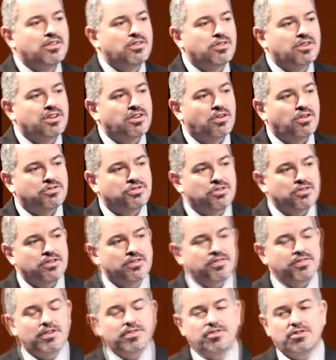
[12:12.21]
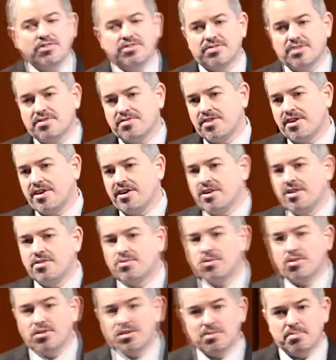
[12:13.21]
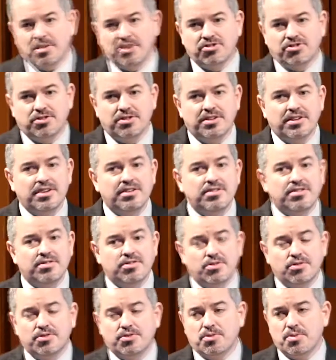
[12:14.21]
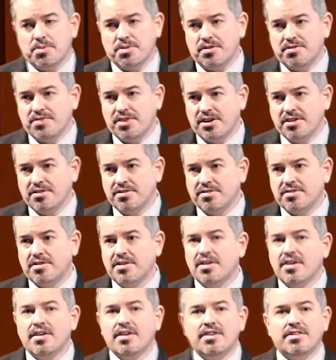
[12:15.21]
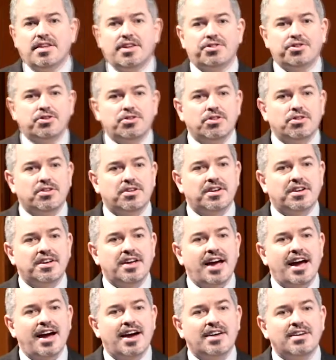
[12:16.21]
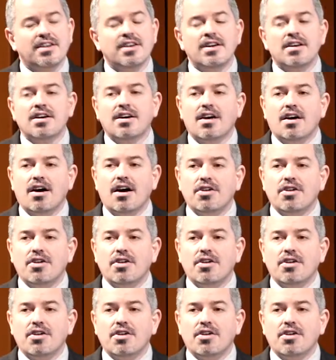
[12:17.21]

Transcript: look at alternative levels of care, and Roland mentioned his too with Adventist, that they're looking at